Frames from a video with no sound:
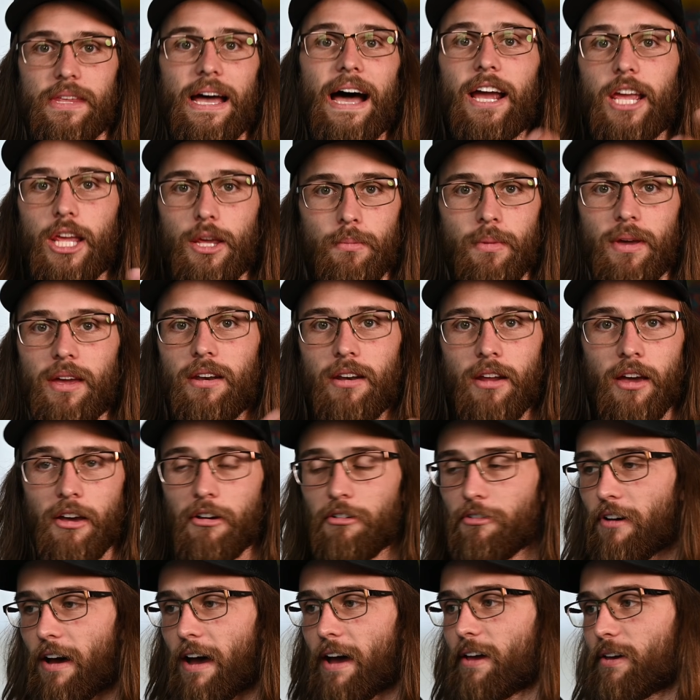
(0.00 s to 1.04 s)
document
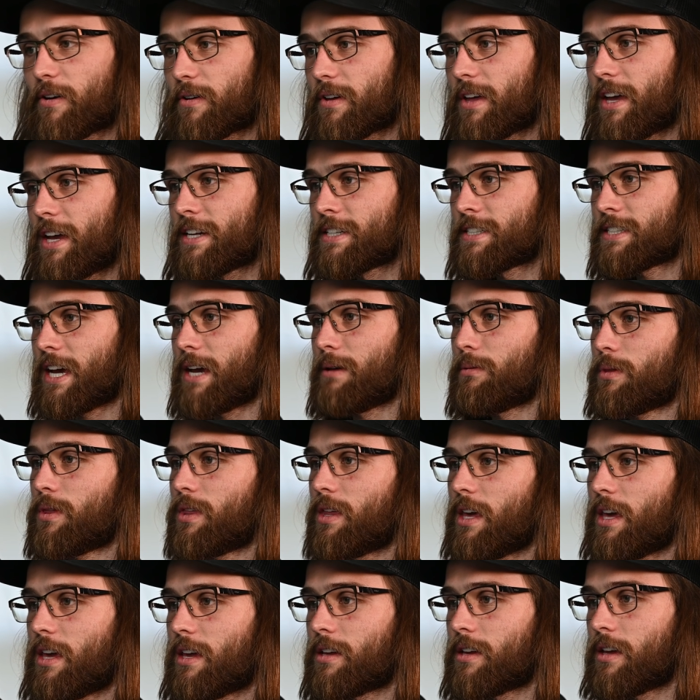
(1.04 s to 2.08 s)
file type
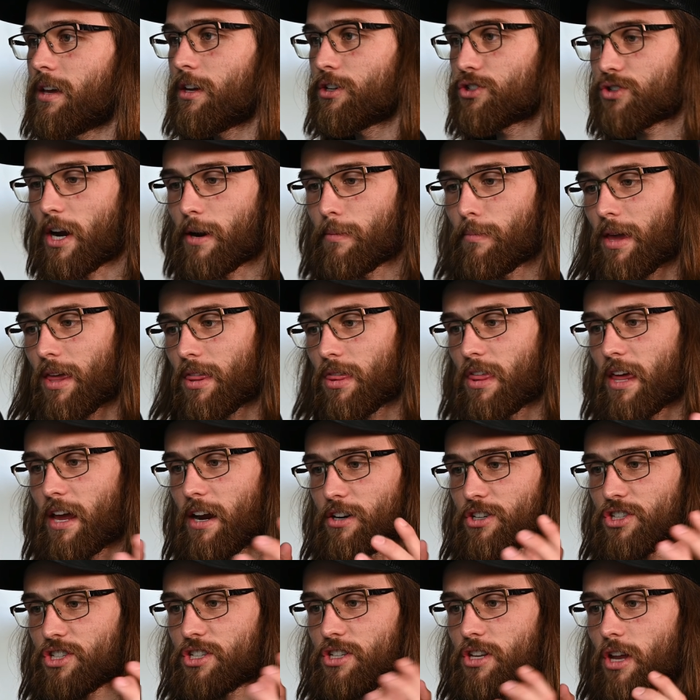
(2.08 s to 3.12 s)
thing, trying to make
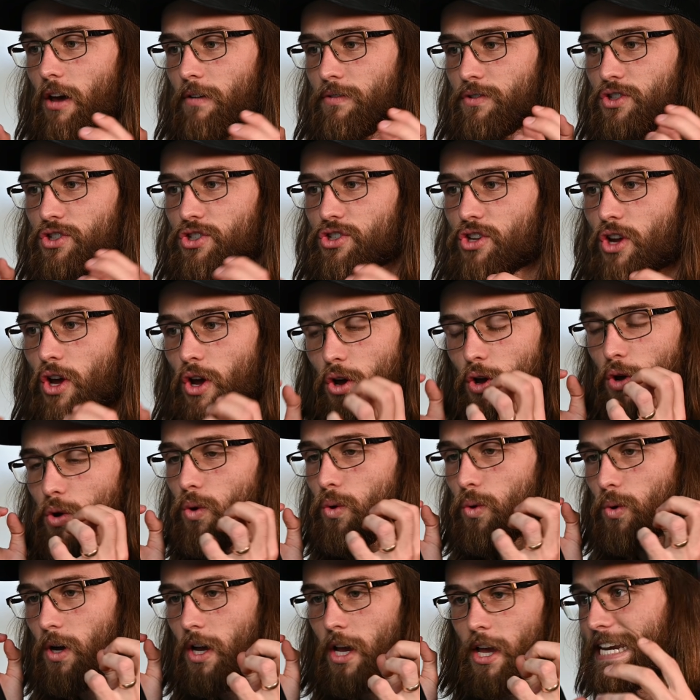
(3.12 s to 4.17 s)
their stuff
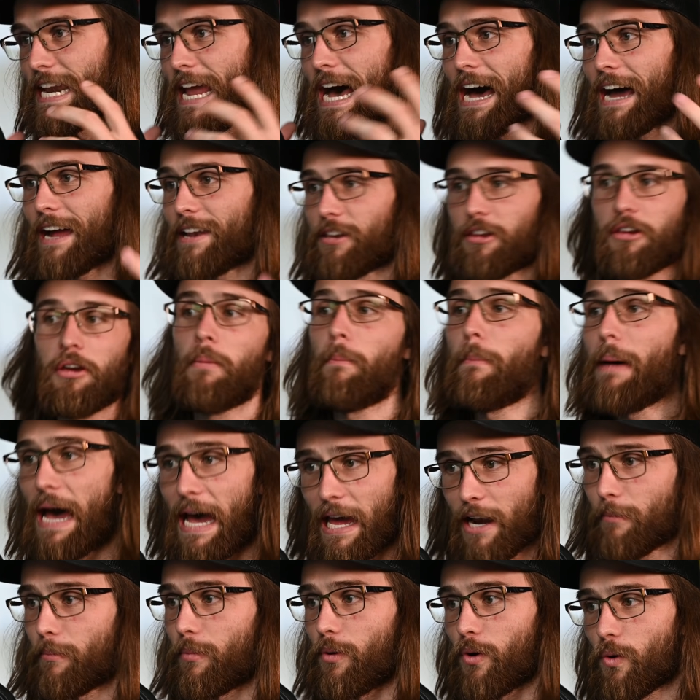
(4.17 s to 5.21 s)
so
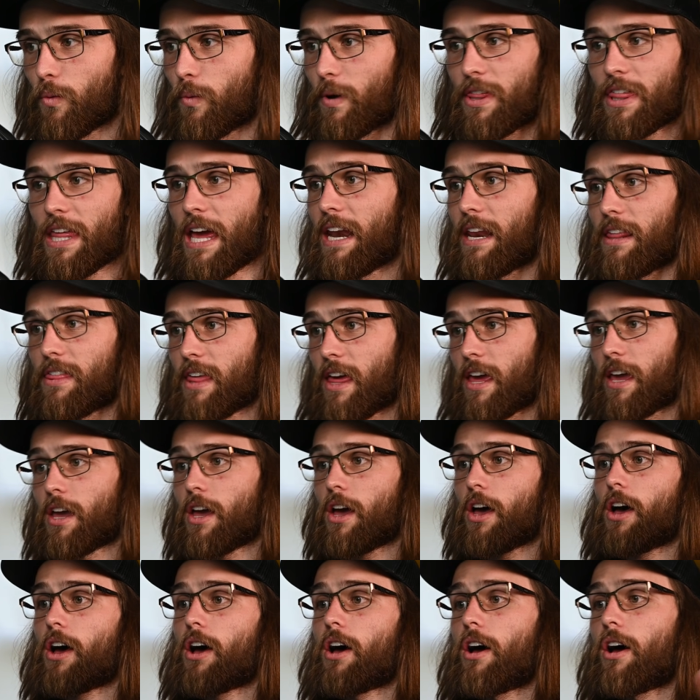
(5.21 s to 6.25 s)
non-compatible with anything
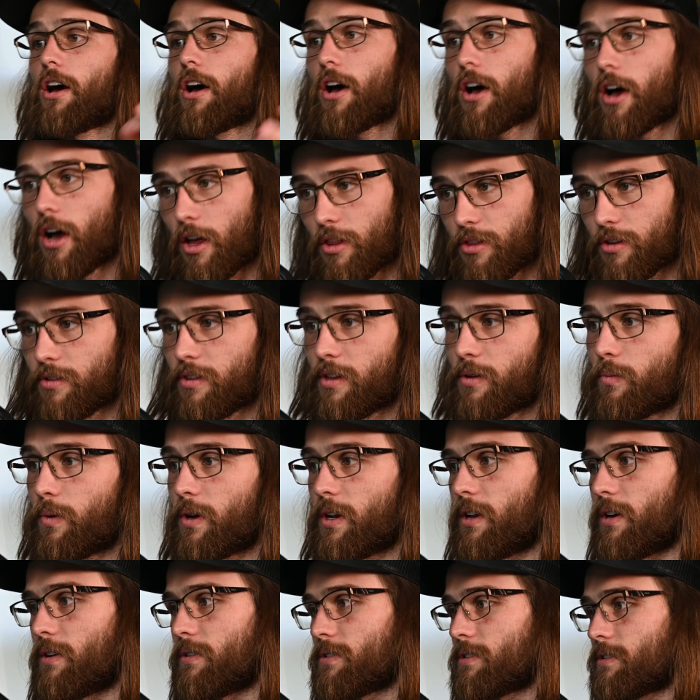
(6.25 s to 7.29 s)
other than
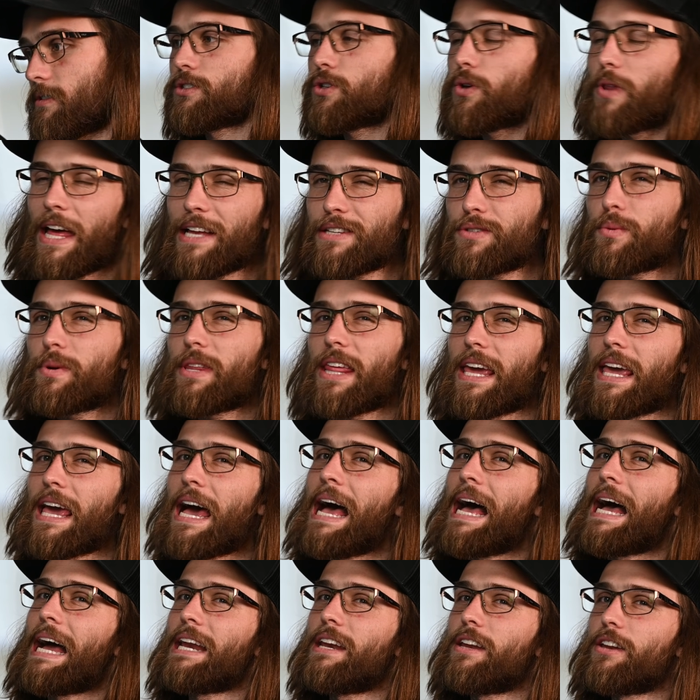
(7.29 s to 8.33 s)
Windows. So that's where they
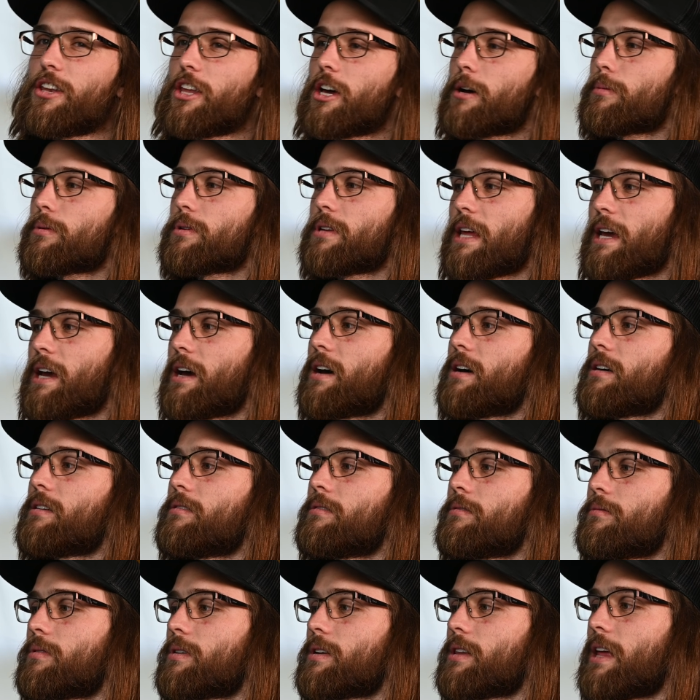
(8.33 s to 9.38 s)
kind of double down,
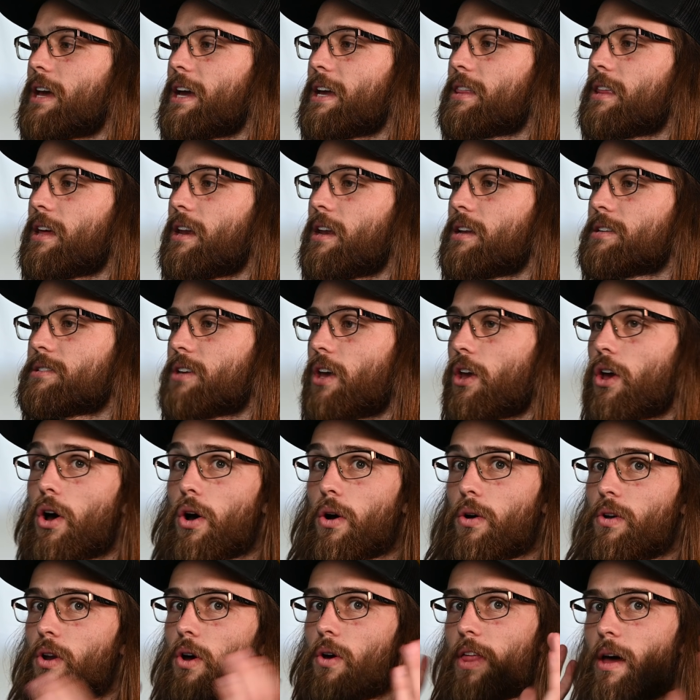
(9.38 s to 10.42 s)
where like they didn't say,
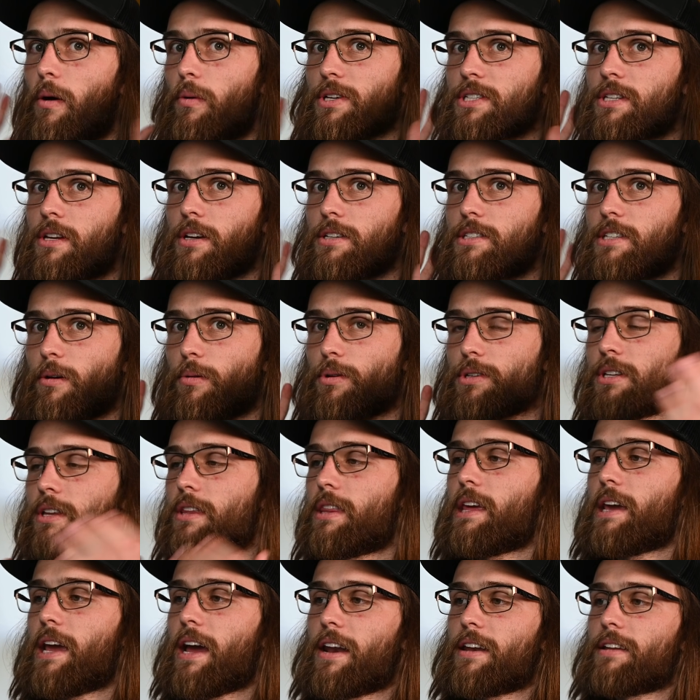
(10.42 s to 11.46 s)
oh no, that wasn't us, that wasn't,
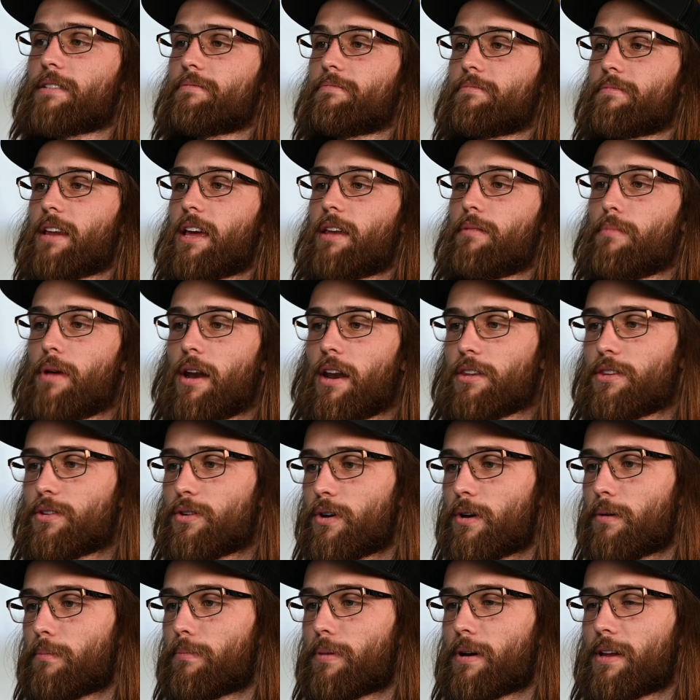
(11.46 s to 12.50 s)
they kind of admitted to
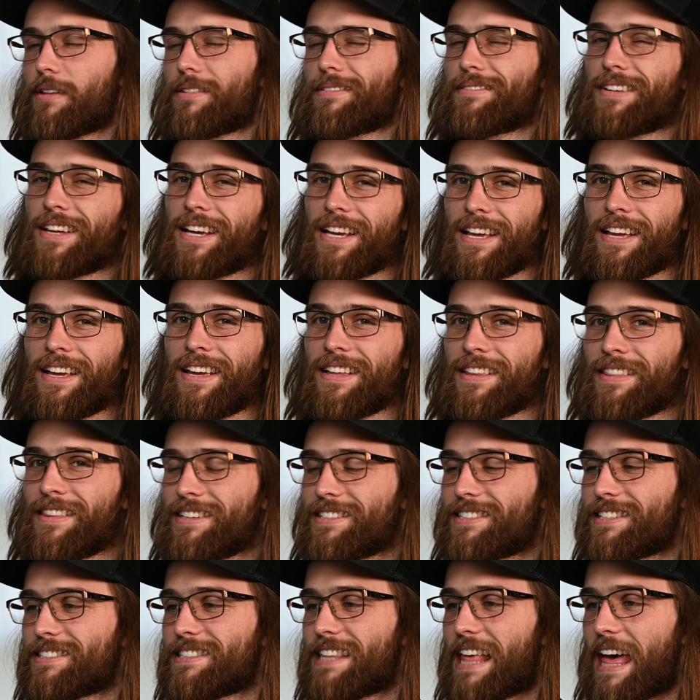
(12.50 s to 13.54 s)
it, but
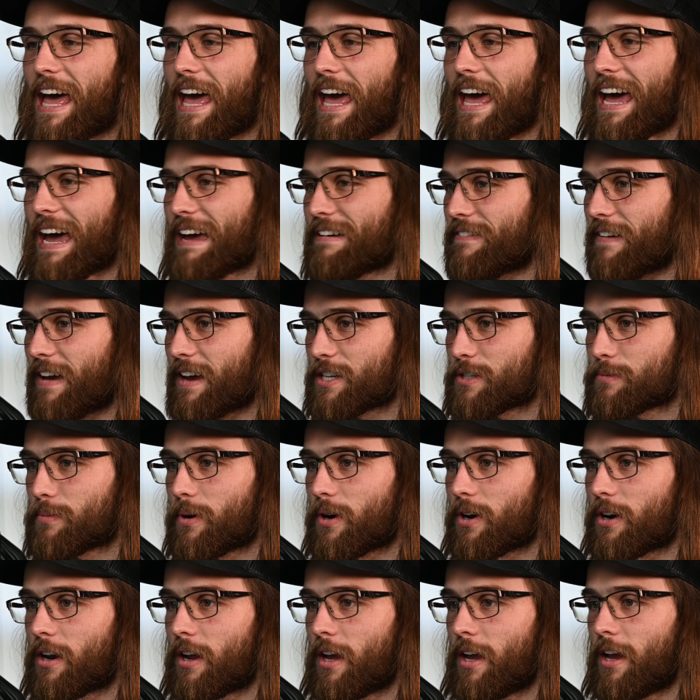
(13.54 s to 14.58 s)
this is that half-ass part.